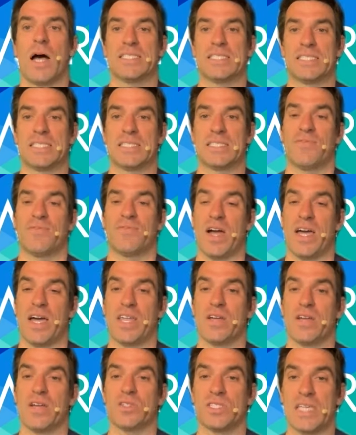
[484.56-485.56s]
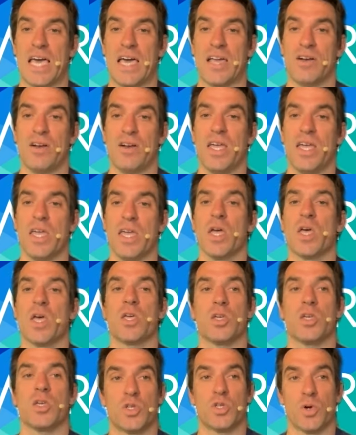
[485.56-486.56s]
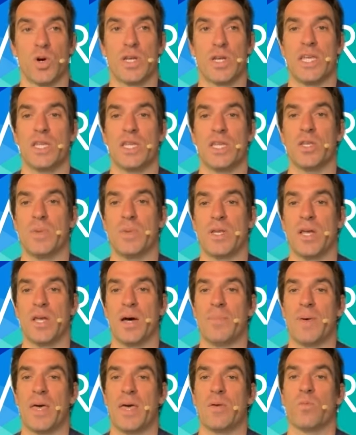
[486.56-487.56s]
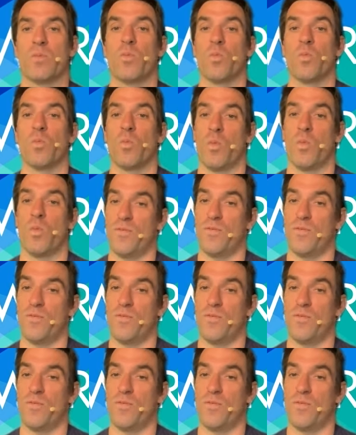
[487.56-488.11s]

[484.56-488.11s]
So that link will come out on Friday or Saturday.